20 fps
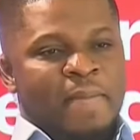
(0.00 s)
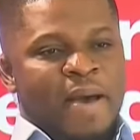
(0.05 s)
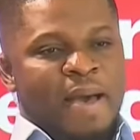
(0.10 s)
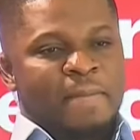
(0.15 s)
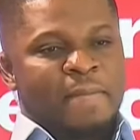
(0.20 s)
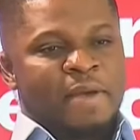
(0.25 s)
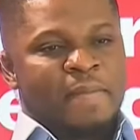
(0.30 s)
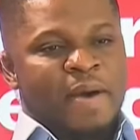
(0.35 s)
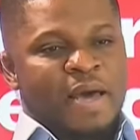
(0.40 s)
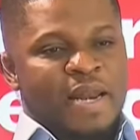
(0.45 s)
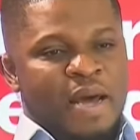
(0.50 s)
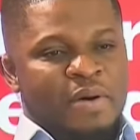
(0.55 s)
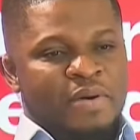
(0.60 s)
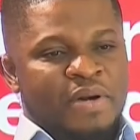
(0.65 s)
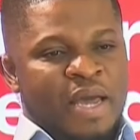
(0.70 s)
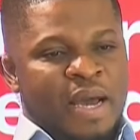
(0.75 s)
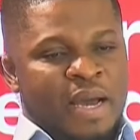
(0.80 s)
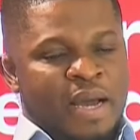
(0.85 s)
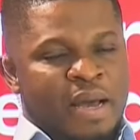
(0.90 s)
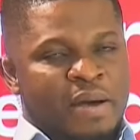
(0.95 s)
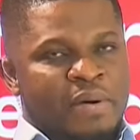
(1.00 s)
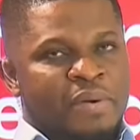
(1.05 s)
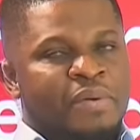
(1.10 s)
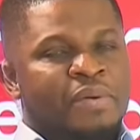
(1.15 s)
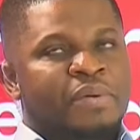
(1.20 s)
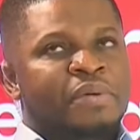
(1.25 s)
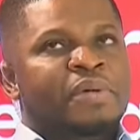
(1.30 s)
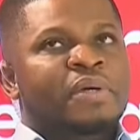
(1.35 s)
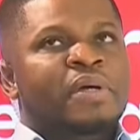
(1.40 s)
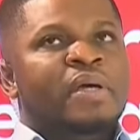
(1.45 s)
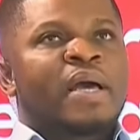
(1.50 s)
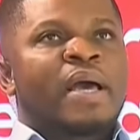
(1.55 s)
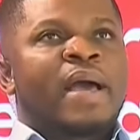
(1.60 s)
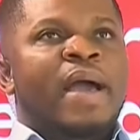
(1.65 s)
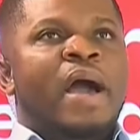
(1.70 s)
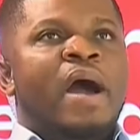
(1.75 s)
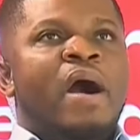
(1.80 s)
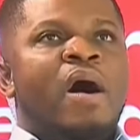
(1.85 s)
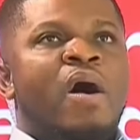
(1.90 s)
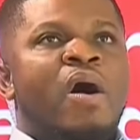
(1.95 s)

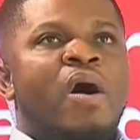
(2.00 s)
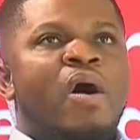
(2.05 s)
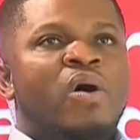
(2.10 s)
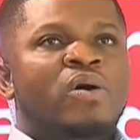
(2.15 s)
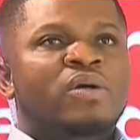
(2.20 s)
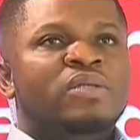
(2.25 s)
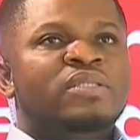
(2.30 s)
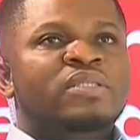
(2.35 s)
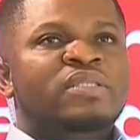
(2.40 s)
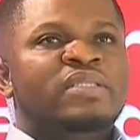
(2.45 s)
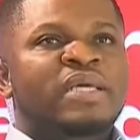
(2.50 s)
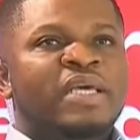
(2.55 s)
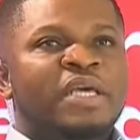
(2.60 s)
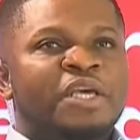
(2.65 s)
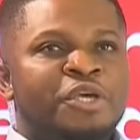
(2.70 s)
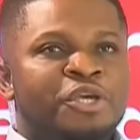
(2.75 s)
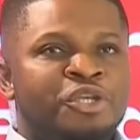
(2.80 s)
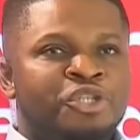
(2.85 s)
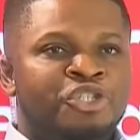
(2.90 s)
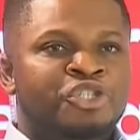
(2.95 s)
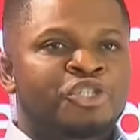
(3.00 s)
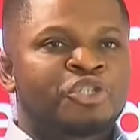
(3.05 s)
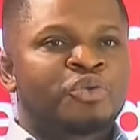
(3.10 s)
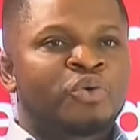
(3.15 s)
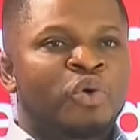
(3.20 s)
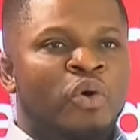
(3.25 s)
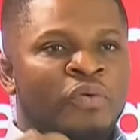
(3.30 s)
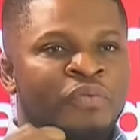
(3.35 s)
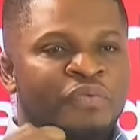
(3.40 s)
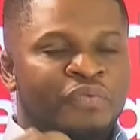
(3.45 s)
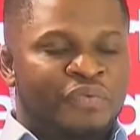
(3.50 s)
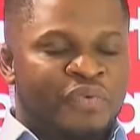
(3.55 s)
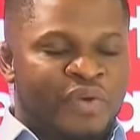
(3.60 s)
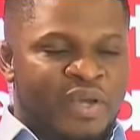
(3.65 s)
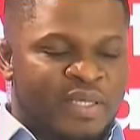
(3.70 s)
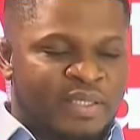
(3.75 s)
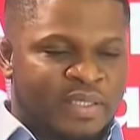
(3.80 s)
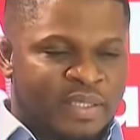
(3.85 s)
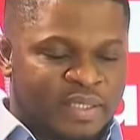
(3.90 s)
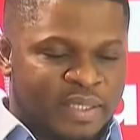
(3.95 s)
all right. On the issue of
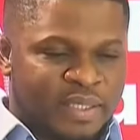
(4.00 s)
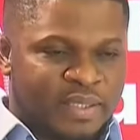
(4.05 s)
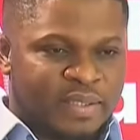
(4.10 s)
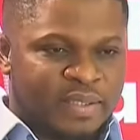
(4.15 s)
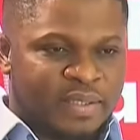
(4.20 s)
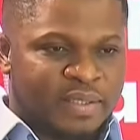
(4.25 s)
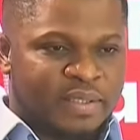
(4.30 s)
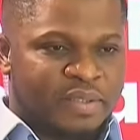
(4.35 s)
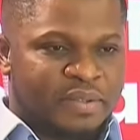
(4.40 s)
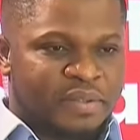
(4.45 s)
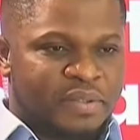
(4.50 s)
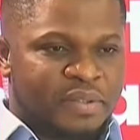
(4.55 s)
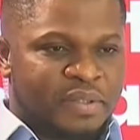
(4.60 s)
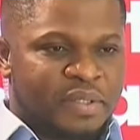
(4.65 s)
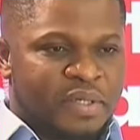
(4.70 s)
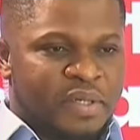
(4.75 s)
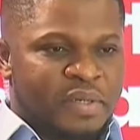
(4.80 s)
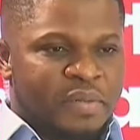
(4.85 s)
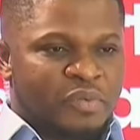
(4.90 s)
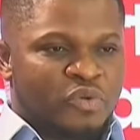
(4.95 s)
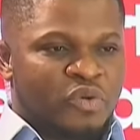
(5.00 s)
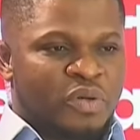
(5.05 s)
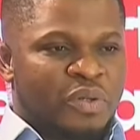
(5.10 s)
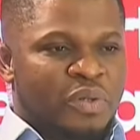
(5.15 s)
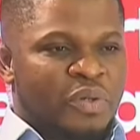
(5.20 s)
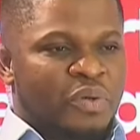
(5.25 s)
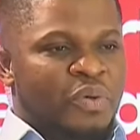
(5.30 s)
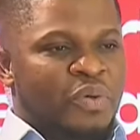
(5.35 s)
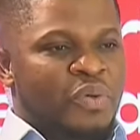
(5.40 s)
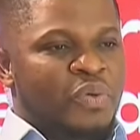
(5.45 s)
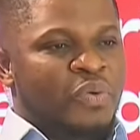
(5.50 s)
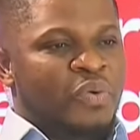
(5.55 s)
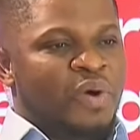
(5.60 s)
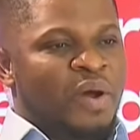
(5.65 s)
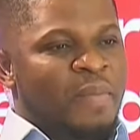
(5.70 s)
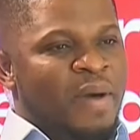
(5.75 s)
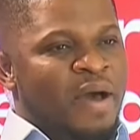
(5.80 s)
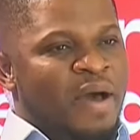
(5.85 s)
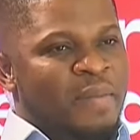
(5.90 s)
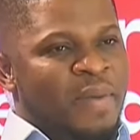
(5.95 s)
free SHS, so
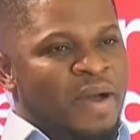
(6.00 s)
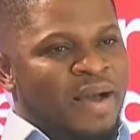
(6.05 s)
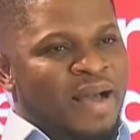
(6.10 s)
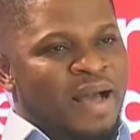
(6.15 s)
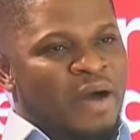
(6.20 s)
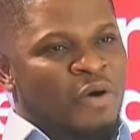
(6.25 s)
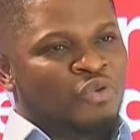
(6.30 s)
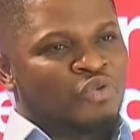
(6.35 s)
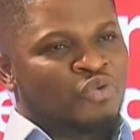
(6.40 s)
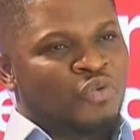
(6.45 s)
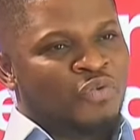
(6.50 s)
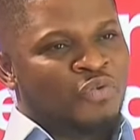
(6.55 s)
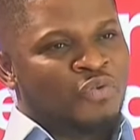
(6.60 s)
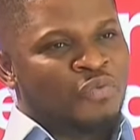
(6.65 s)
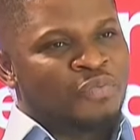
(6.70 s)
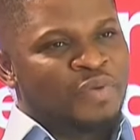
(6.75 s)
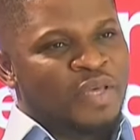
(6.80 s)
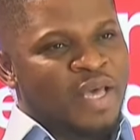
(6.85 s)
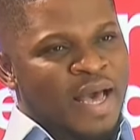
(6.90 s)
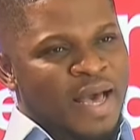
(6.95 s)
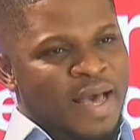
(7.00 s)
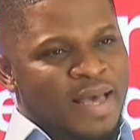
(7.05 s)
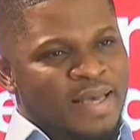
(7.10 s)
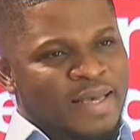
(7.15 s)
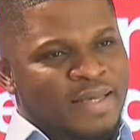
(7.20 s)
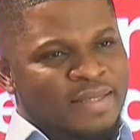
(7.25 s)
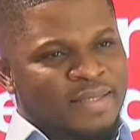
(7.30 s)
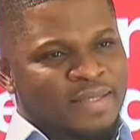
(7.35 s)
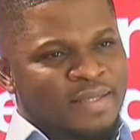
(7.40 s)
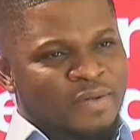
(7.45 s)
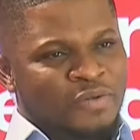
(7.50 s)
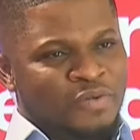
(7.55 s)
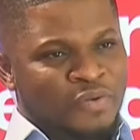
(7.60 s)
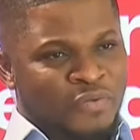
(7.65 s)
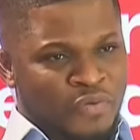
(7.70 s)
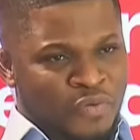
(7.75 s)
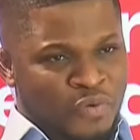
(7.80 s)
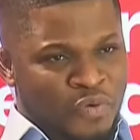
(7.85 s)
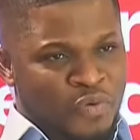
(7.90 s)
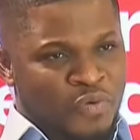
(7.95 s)
Ura Mahama can also phobia, yes,
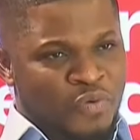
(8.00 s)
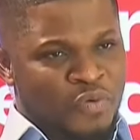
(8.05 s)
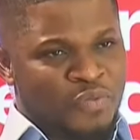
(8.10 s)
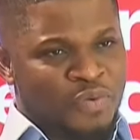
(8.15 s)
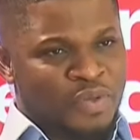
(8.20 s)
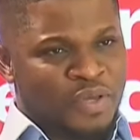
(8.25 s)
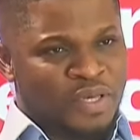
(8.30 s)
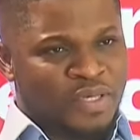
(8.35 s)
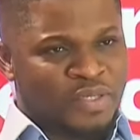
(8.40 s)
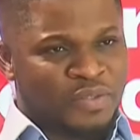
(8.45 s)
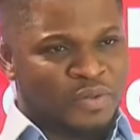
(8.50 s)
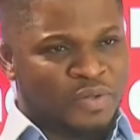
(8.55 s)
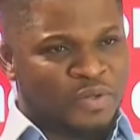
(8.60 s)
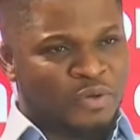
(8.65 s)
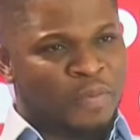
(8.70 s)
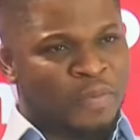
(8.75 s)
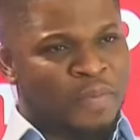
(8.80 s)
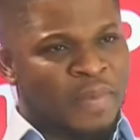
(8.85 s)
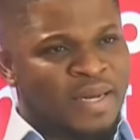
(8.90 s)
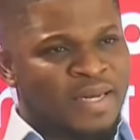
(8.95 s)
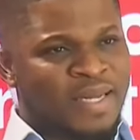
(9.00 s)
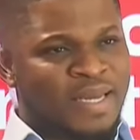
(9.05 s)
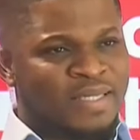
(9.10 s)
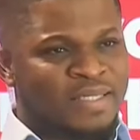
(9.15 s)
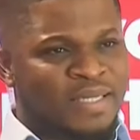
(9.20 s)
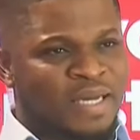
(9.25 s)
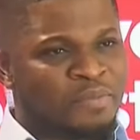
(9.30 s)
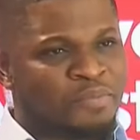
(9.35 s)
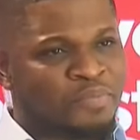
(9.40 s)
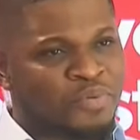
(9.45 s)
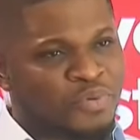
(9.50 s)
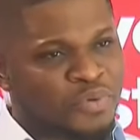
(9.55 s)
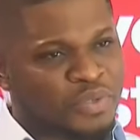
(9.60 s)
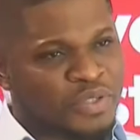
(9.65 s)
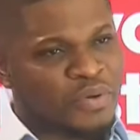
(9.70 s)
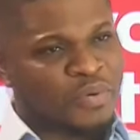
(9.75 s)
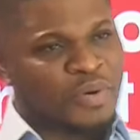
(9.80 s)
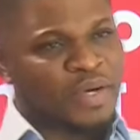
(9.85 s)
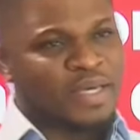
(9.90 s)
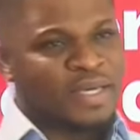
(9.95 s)
also for Kokobi, as all the Omania champion
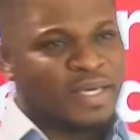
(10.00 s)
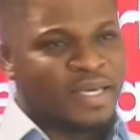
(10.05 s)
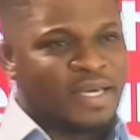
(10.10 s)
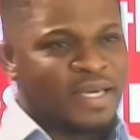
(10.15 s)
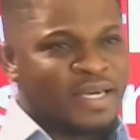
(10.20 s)
was mine.